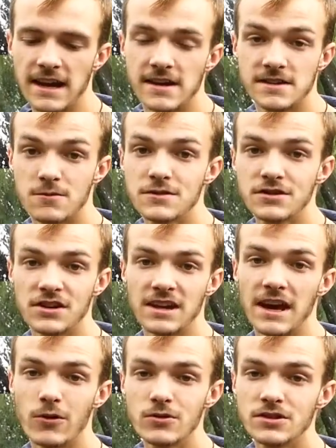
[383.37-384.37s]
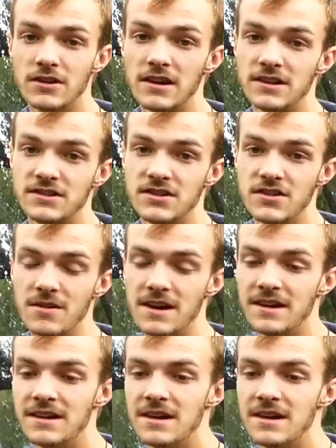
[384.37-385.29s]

Because I was going to get Autoglass to do it,